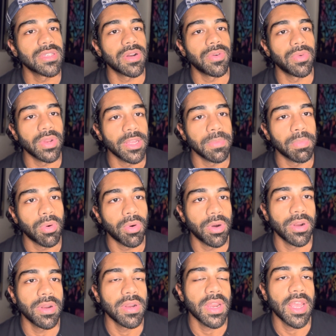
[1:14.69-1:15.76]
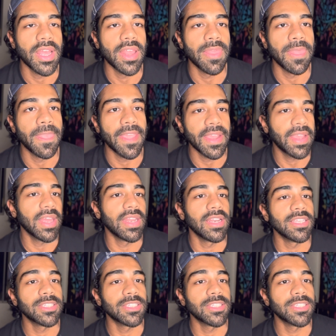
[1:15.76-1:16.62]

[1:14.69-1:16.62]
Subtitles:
are really important, and they can,